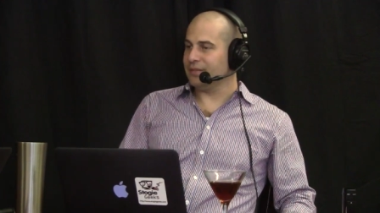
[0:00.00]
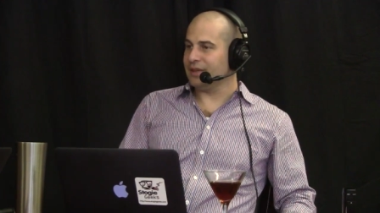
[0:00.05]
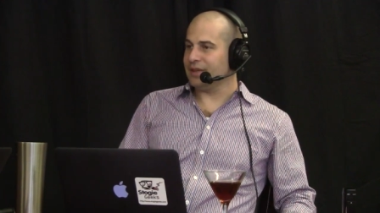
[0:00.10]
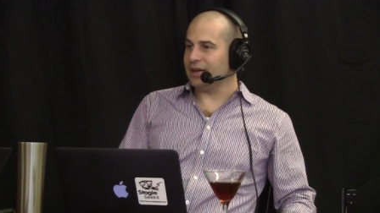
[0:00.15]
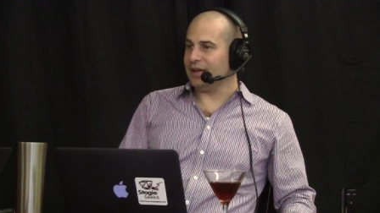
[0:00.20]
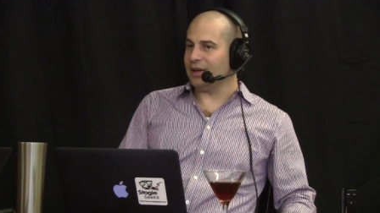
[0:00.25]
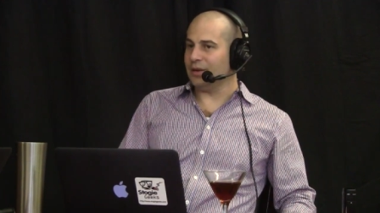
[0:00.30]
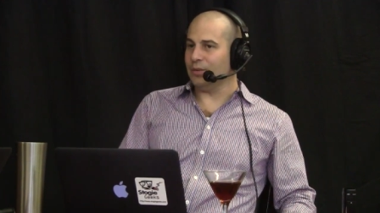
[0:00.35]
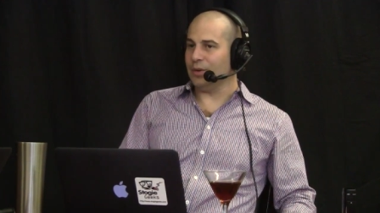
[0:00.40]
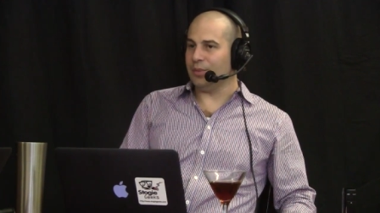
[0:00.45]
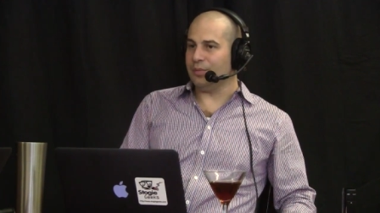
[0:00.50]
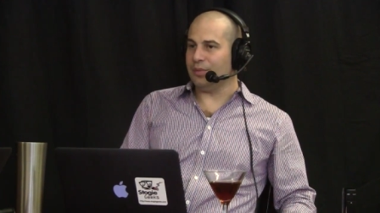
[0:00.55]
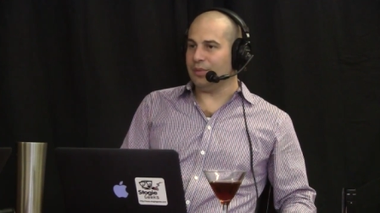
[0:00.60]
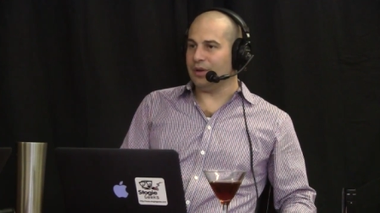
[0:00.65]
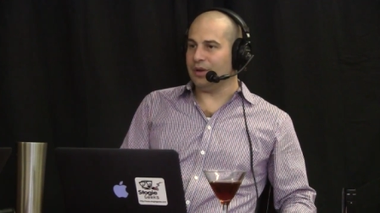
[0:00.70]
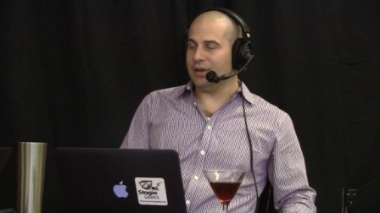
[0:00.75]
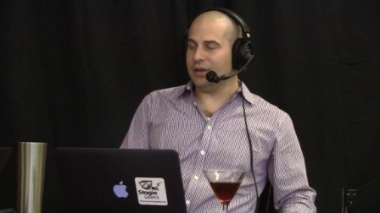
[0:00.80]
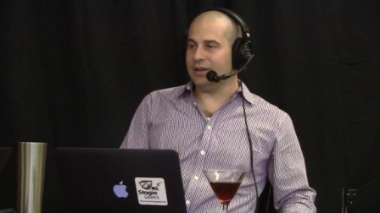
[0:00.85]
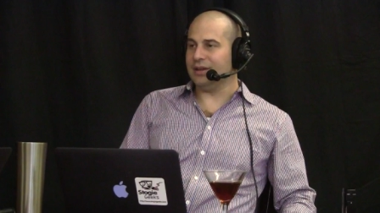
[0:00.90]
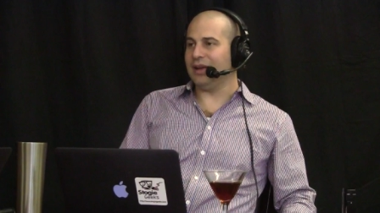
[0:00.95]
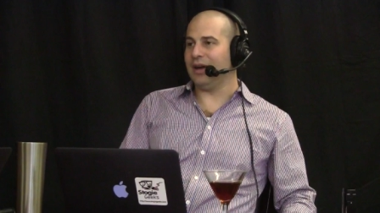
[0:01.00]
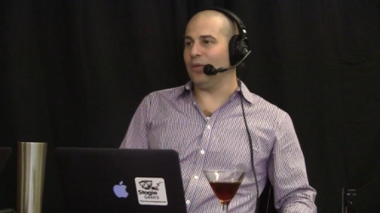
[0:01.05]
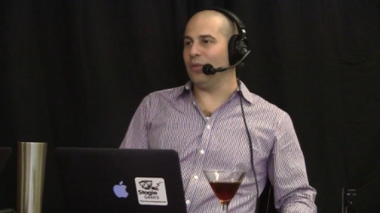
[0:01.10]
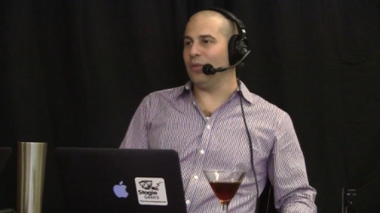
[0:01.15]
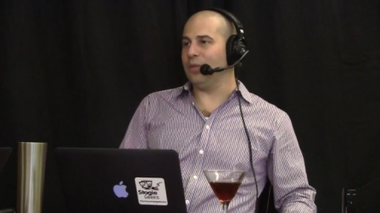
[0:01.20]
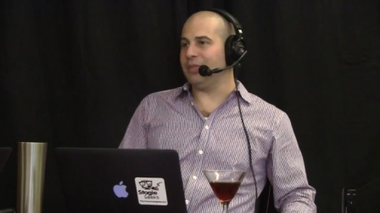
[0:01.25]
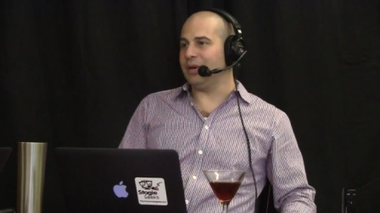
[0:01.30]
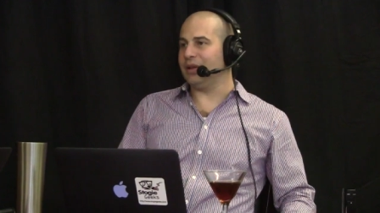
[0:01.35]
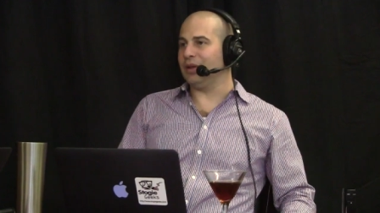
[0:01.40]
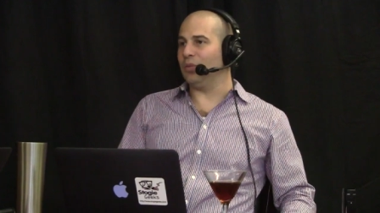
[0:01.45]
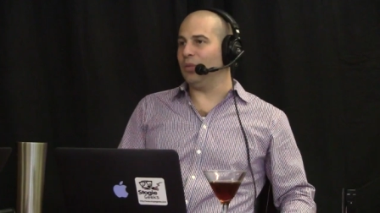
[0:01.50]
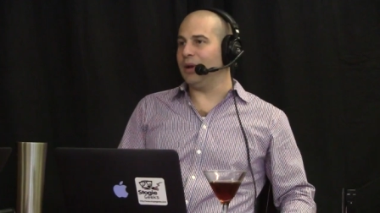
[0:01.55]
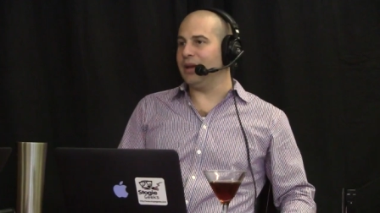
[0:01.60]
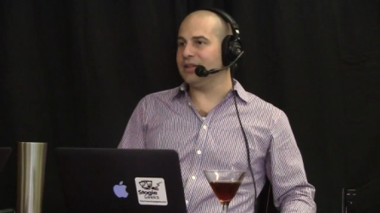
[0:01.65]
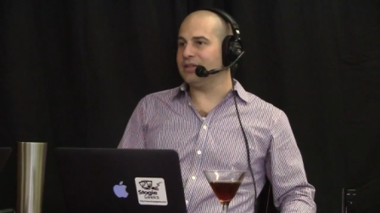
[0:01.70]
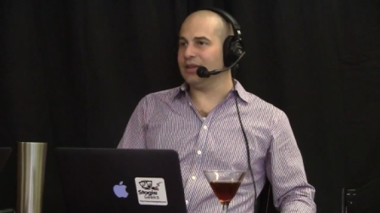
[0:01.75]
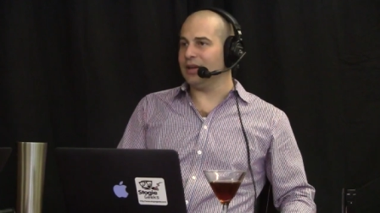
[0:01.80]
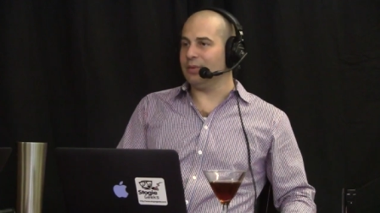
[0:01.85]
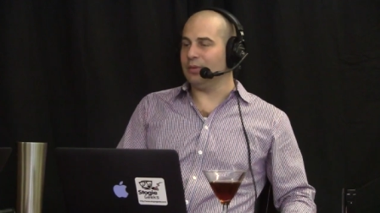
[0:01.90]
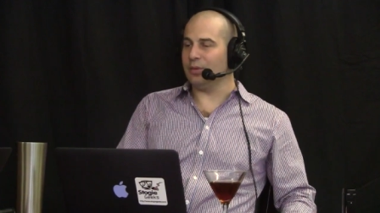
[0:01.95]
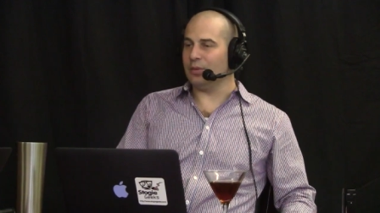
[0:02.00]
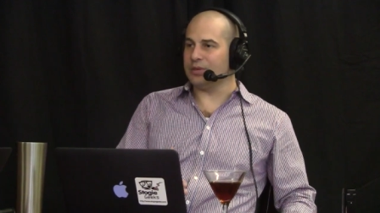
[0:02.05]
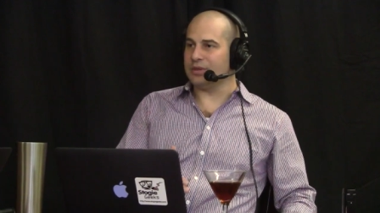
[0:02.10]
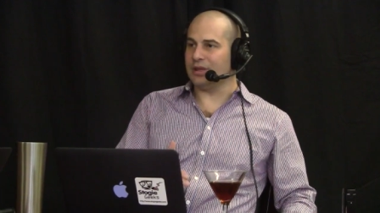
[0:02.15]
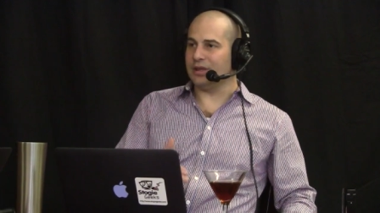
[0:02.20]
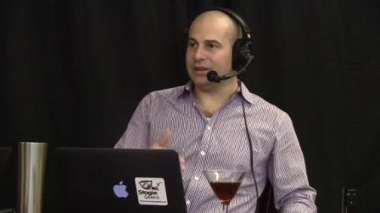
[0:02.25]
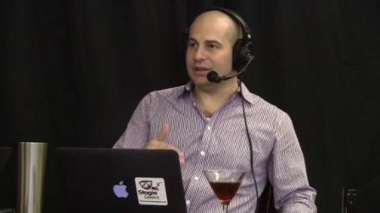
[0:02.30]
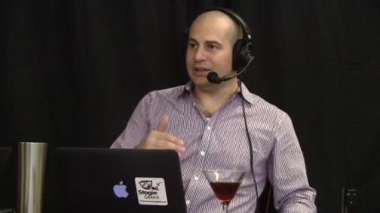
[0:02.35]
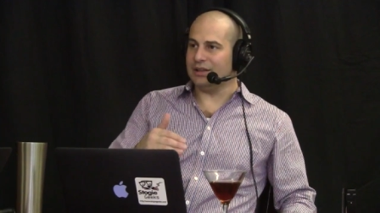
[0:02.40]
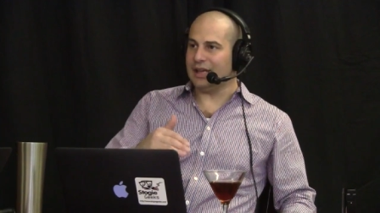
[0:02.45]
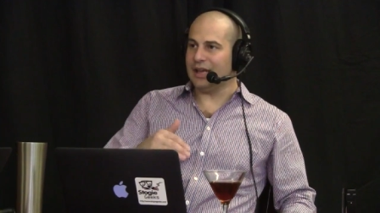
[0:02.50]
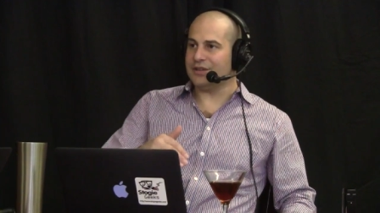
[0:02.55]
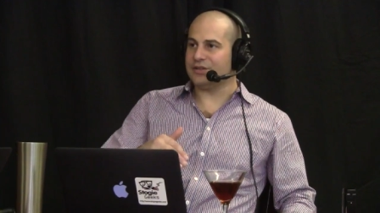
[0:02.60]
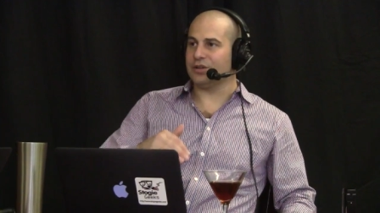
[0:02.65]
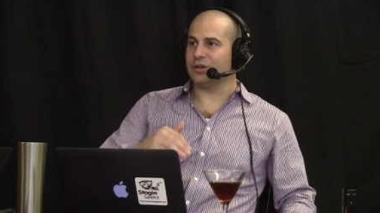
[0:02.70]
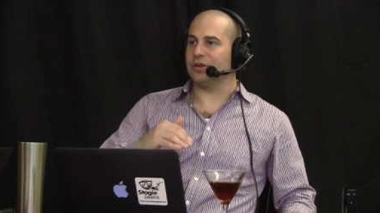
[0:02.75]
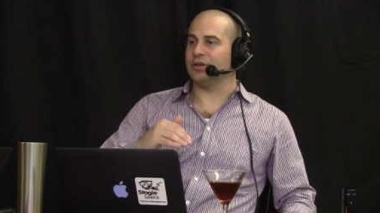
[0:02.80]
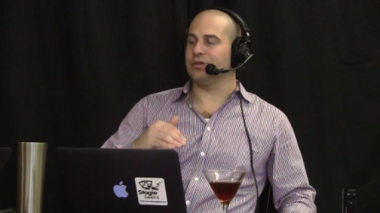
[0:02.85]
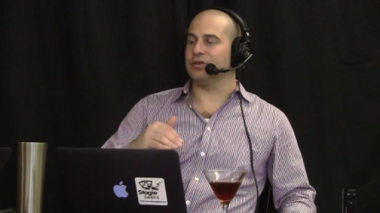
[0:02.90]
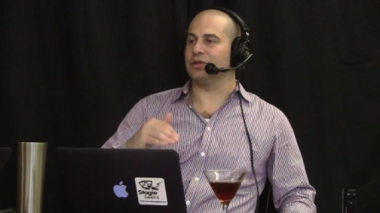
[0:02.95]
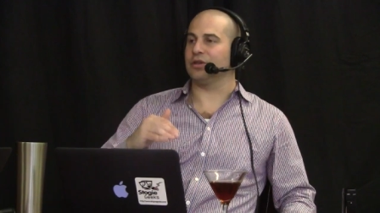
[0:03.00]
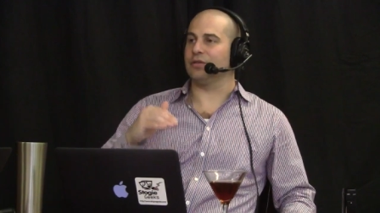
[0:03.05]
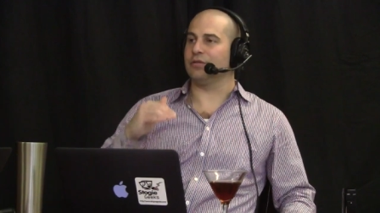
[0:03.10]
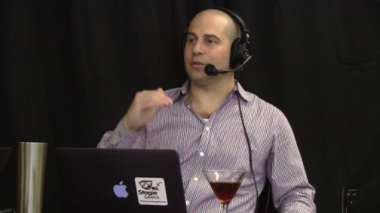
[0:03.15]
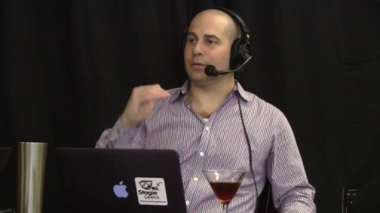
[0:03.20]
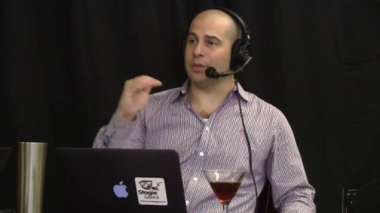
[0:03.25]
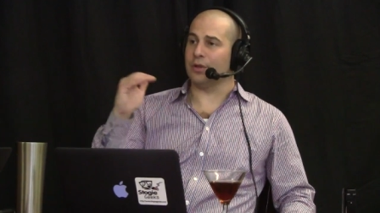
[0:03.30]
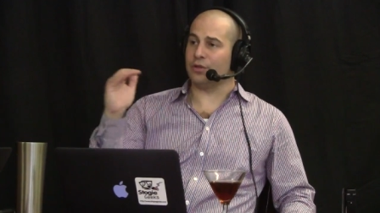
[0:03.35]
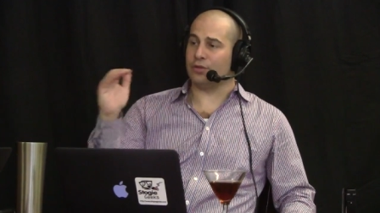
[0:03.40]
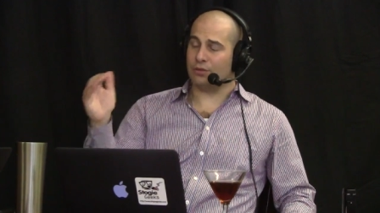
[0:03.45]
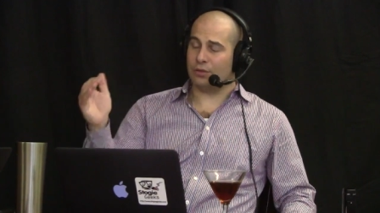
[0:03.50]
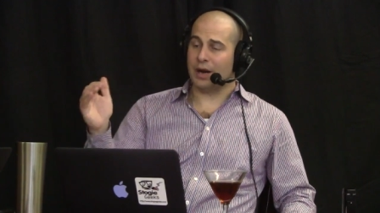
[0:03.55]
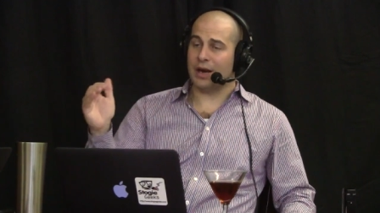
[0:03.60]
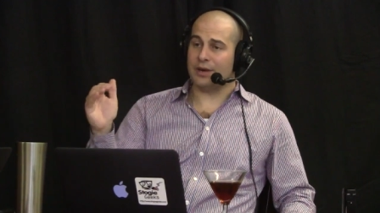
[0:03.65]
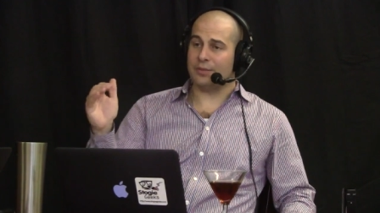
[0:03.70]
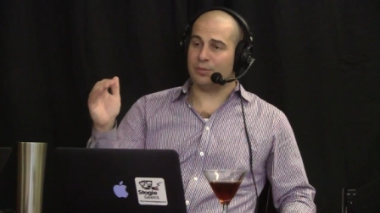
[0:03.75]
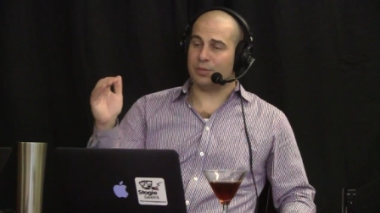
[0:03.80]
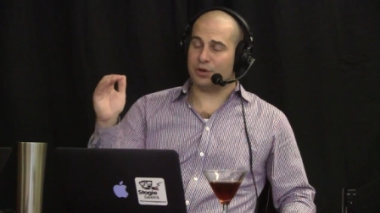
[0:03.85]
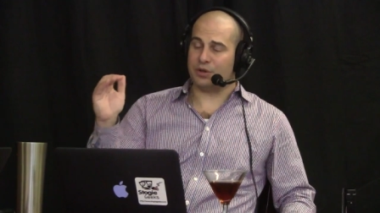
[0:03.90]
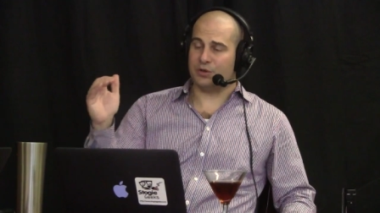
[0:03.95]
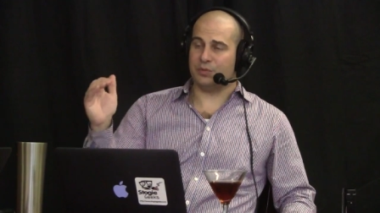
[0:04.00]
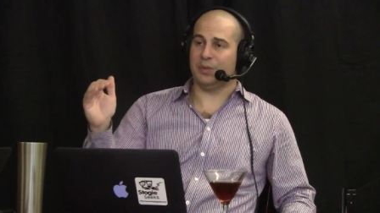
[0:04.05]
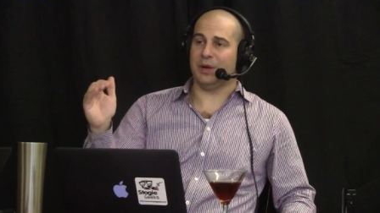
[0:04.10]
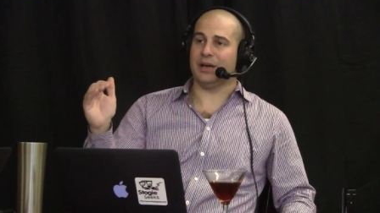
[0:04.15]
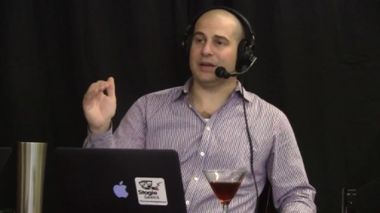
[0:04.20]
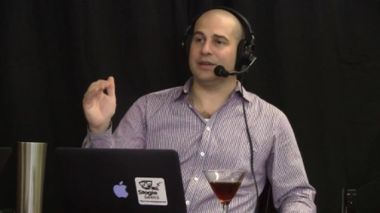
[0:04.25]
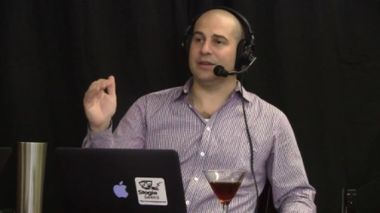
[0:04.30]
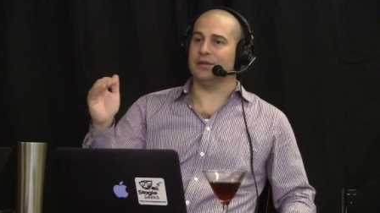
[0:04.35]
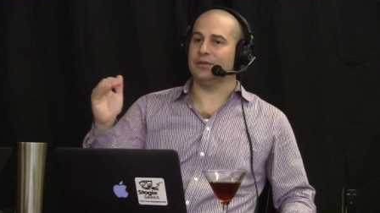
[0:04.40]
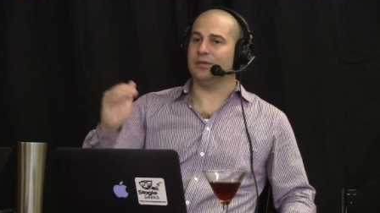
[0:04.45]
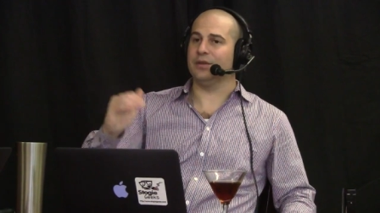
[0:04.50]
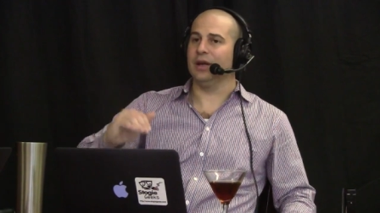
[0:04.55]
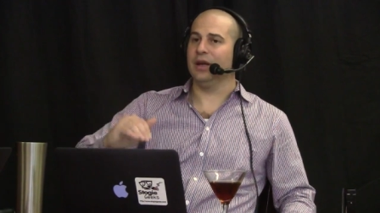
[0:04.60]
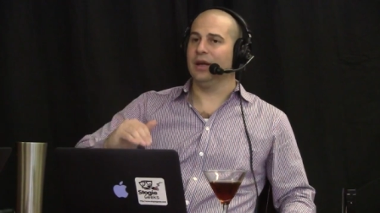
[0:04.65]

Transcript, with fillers: kind of went eh, not went by the wayside, but was a lesser concern from a threat perspective.